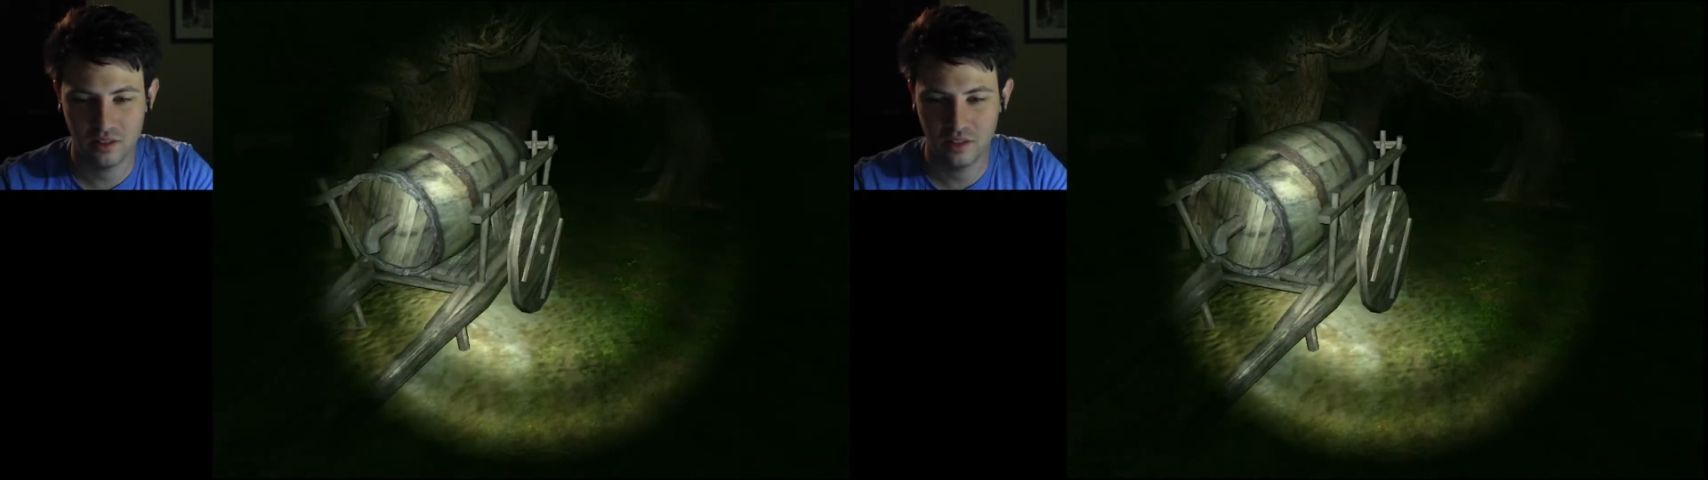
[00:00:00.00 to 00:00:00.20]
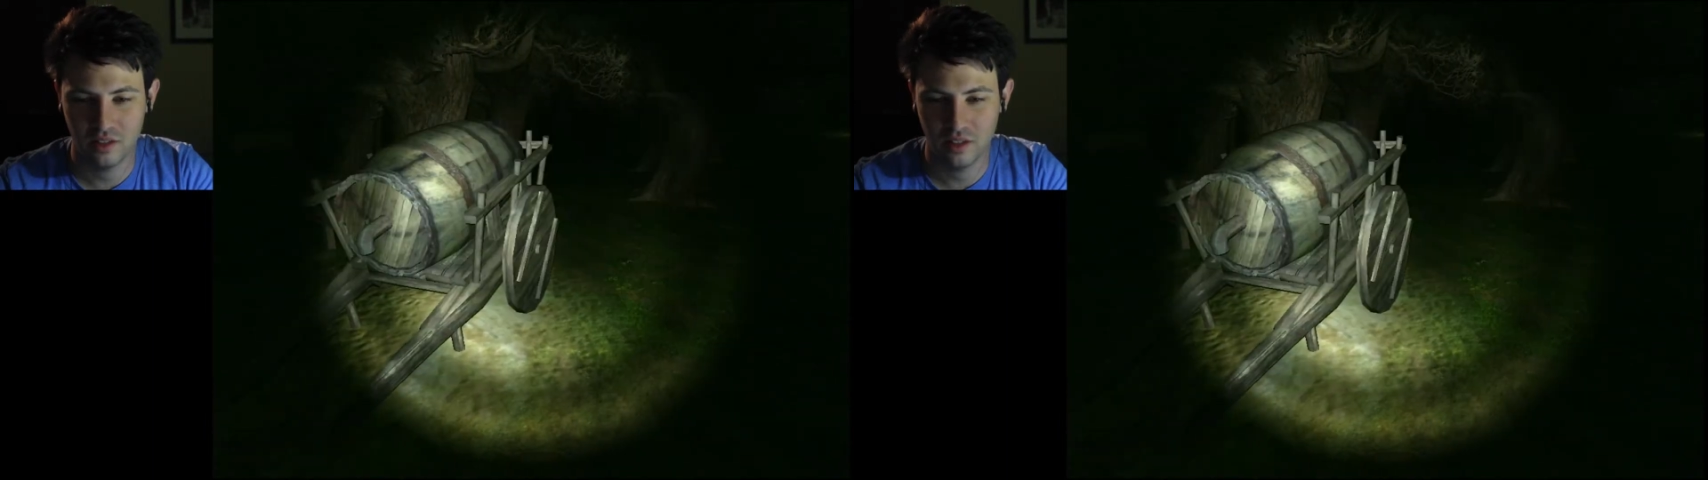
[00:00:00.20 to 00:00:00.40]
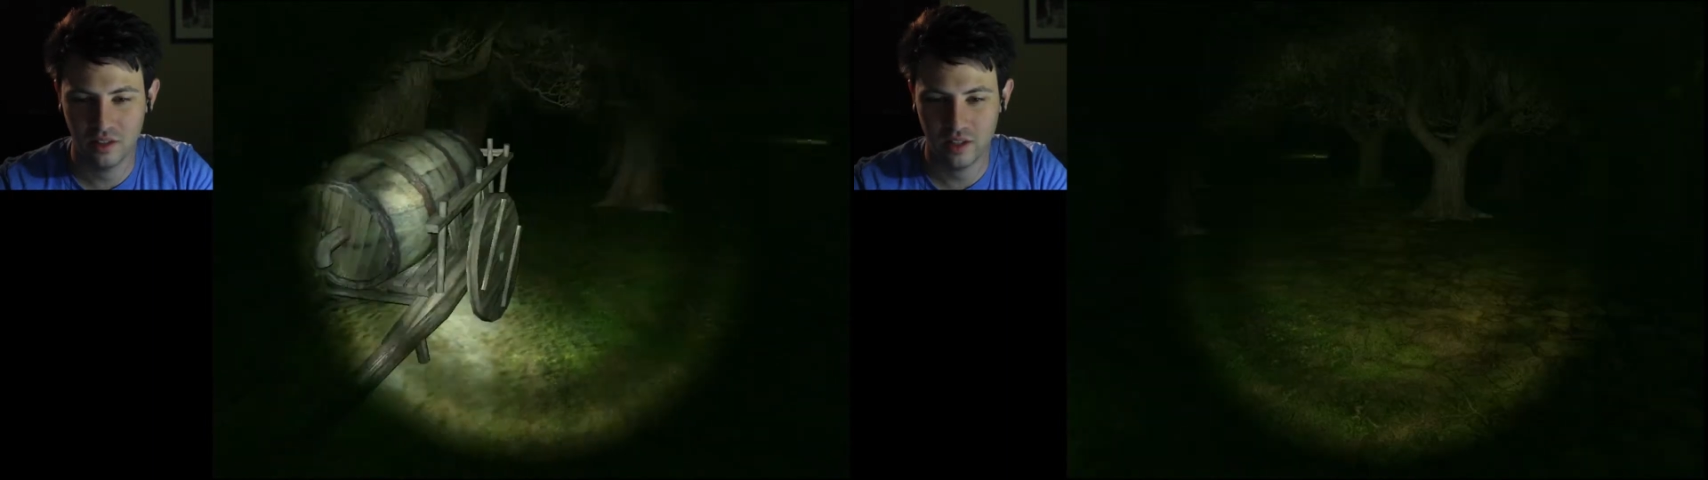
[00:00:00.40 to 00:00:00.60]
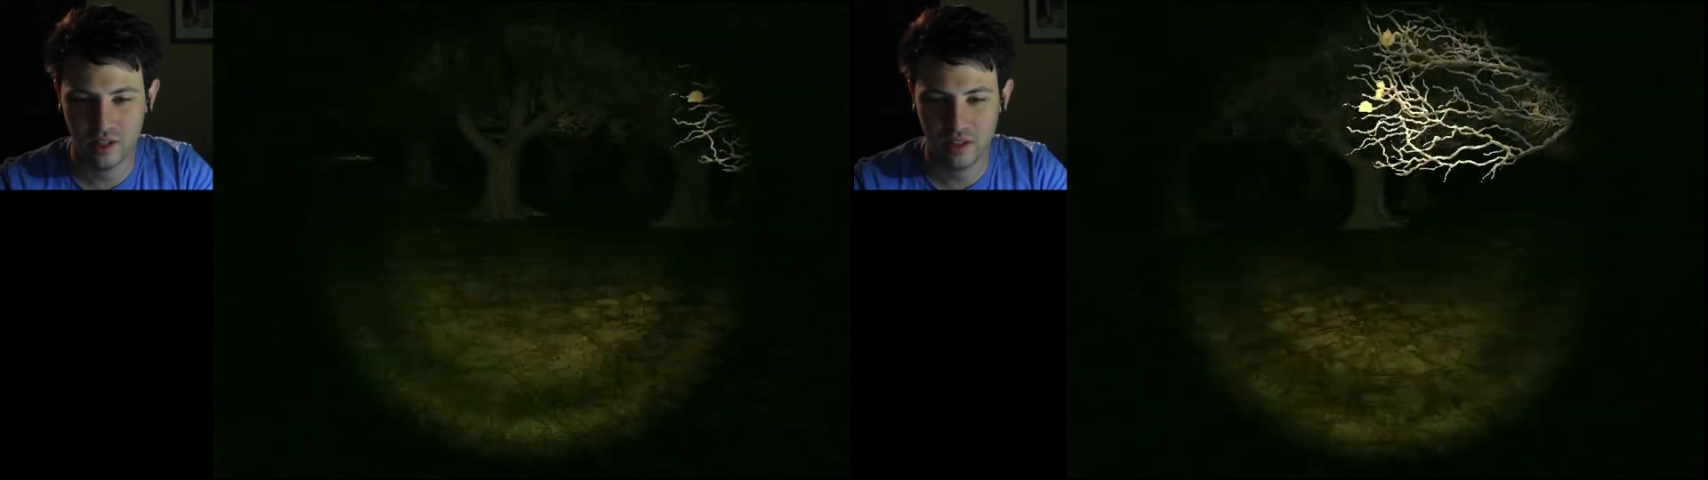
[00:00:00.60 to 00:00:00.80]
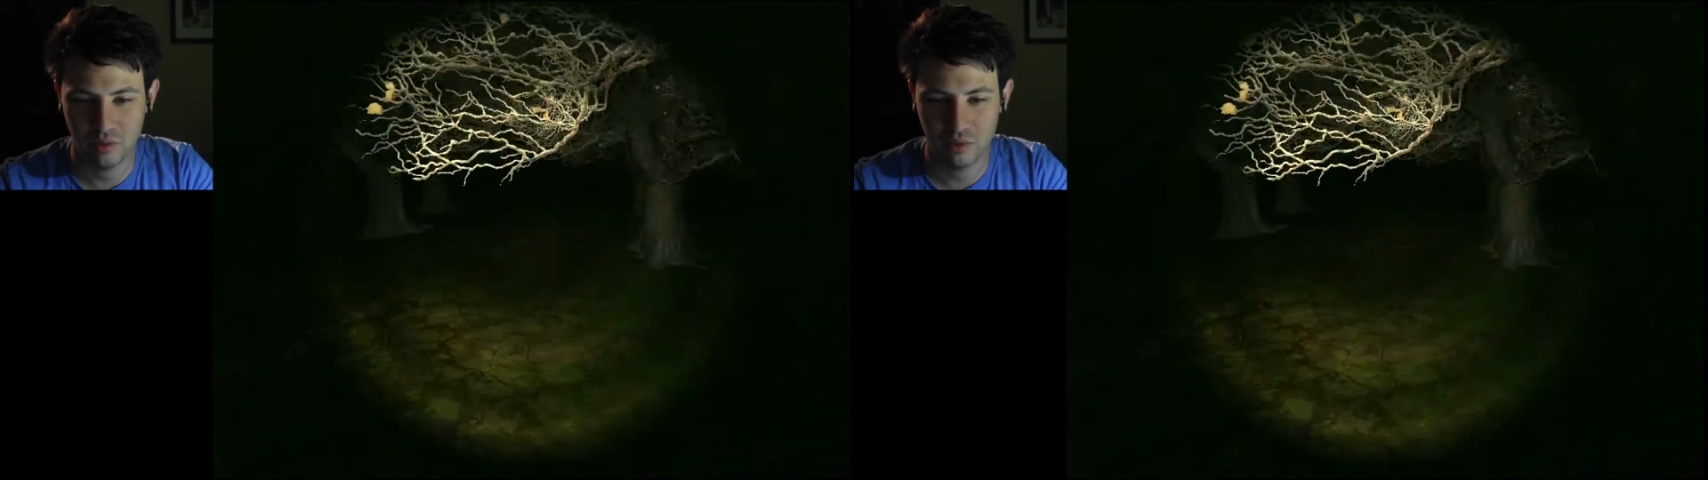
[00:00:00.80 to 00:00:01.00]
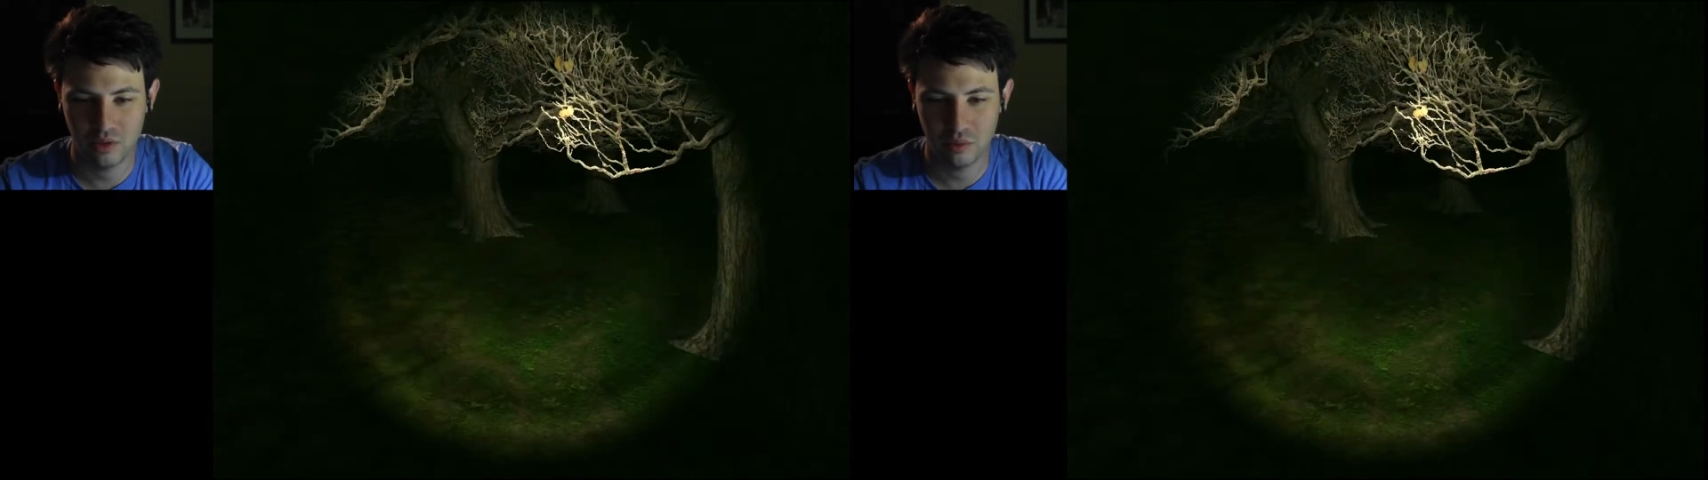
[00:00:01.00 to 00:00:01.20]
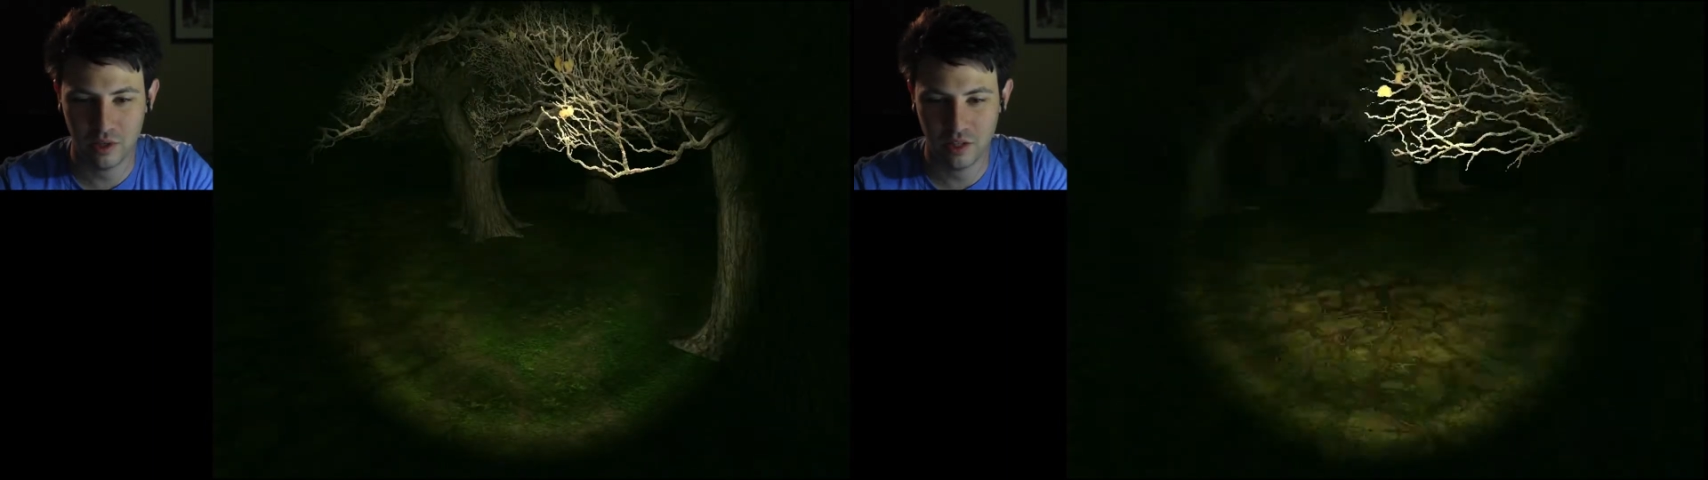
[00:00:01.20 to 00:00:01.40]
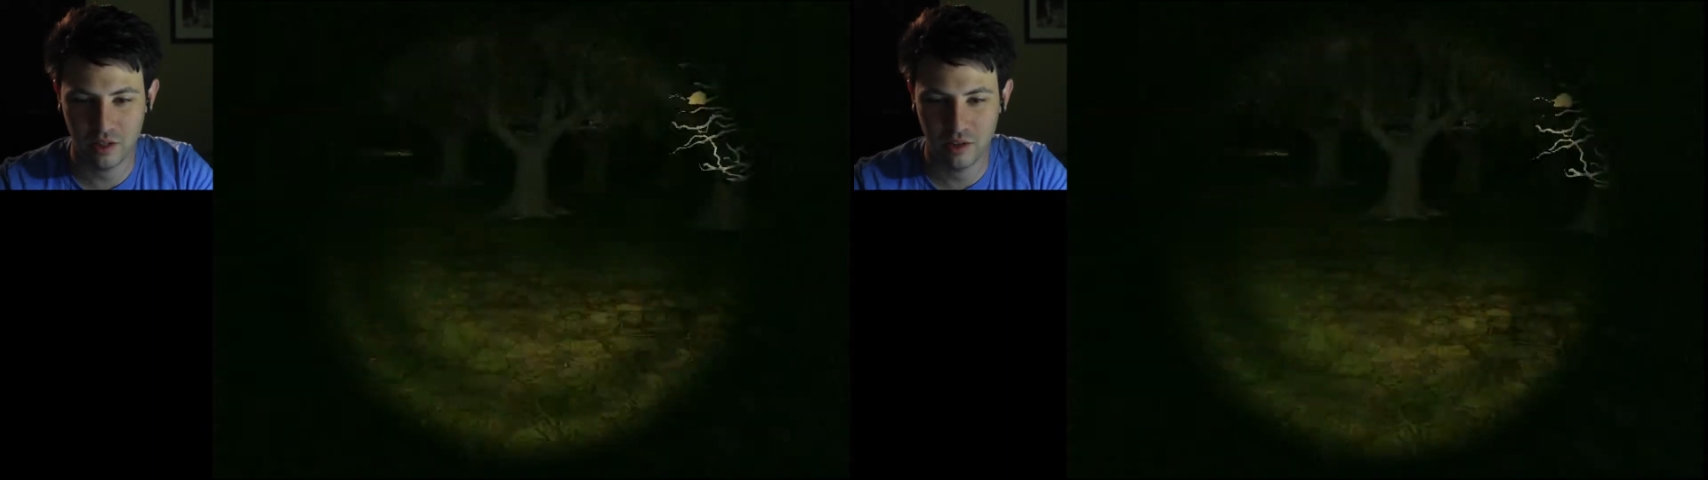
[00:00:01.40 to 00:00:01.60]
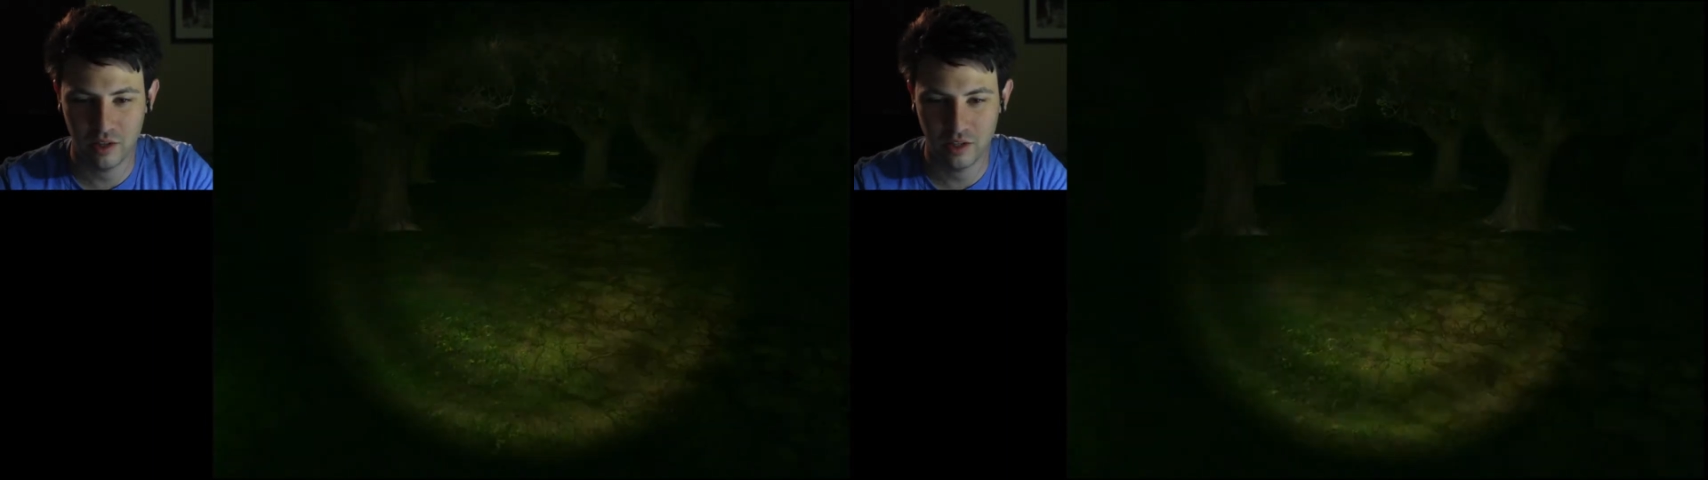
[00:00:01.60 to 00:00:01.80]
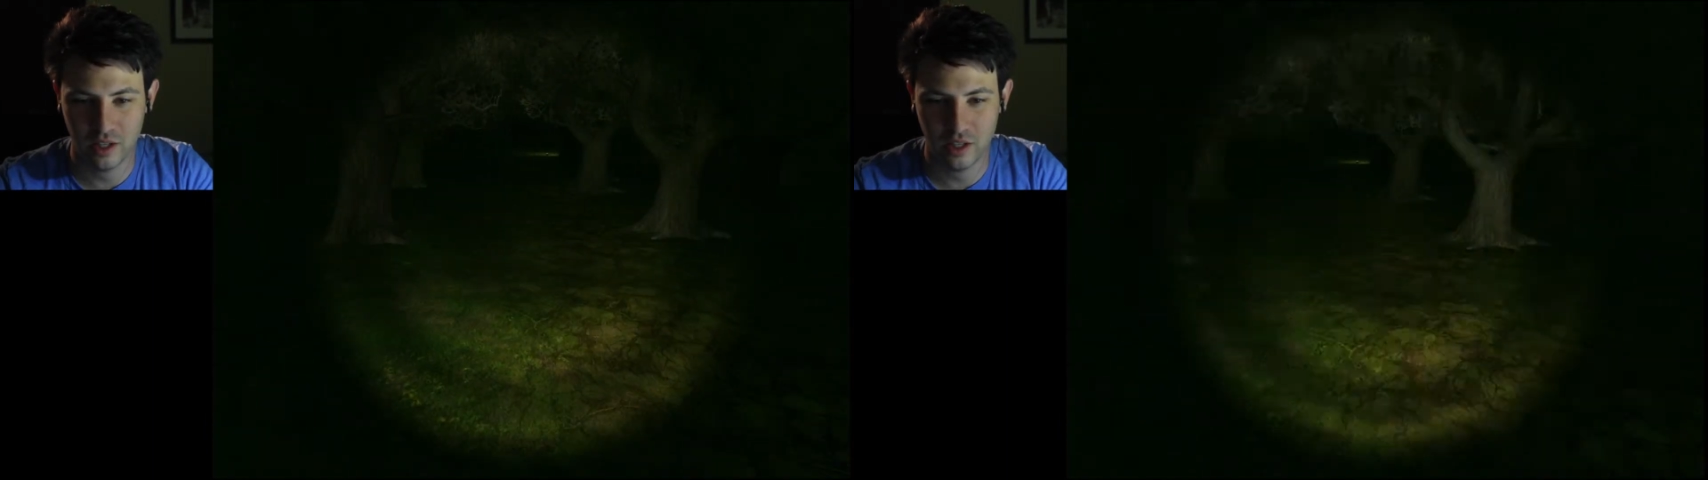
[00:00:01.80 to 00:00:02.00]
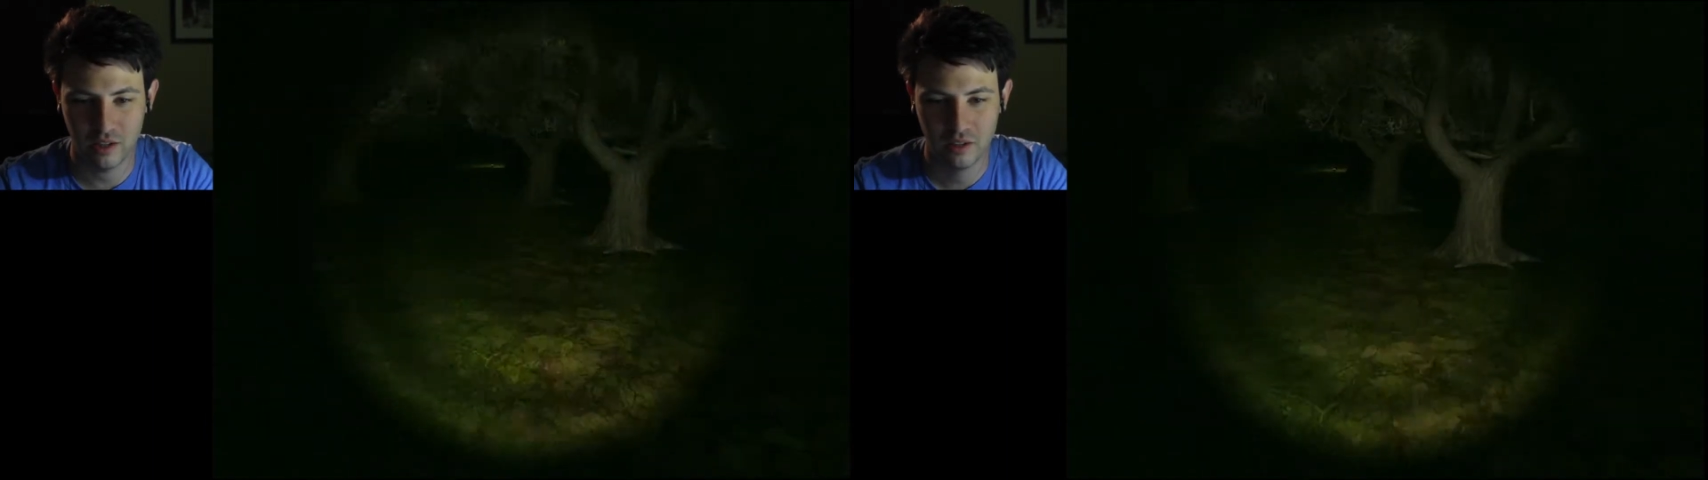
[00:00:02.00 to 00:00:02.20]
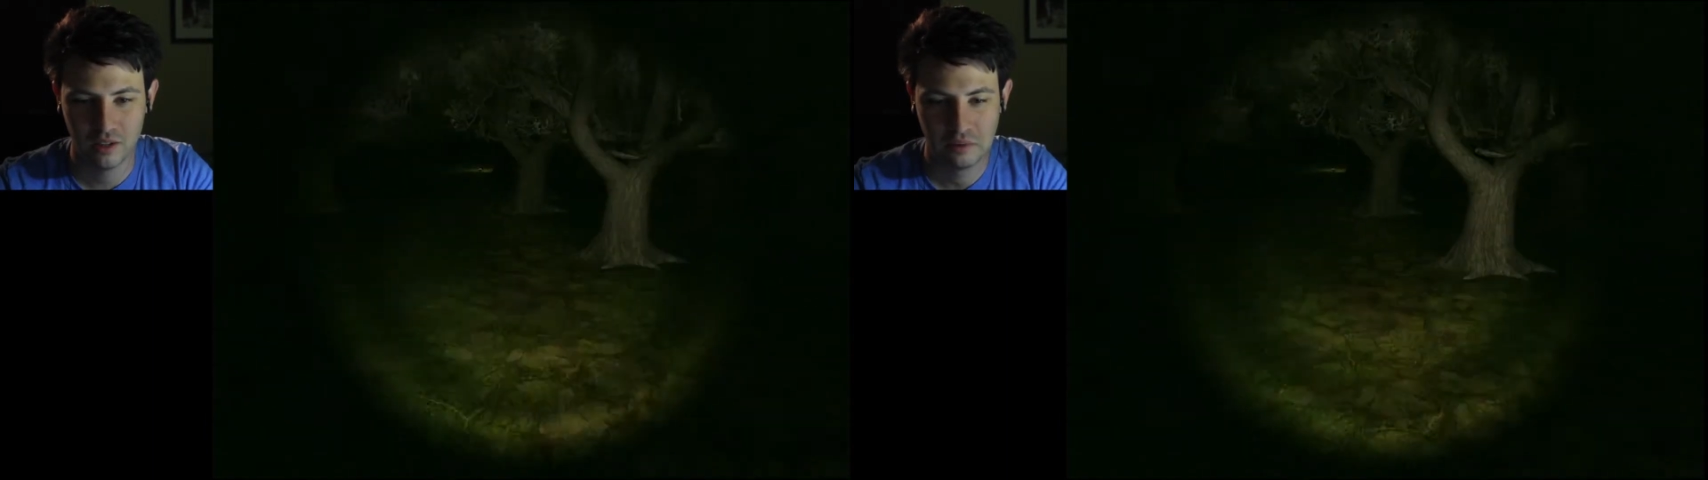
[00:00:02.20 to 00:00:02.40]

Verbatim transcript: to, that I like put something hard in there.